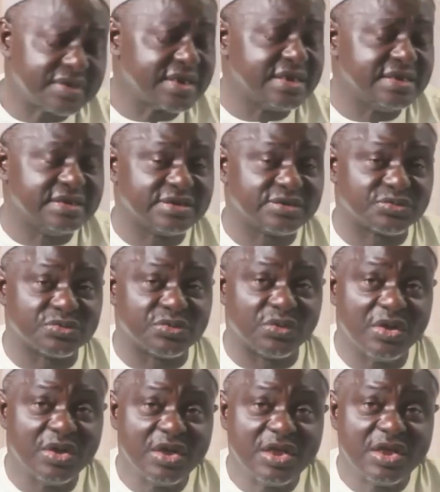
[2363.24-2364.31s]
what they needed to
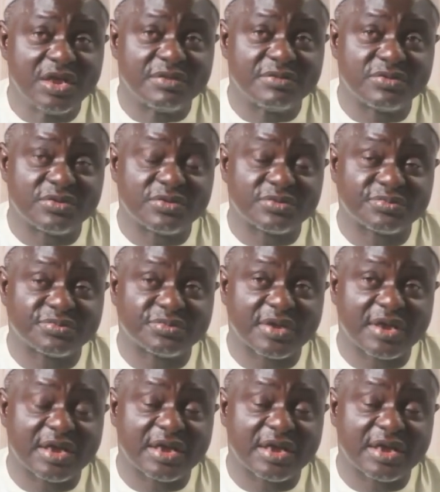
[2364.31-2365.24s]
do. Because,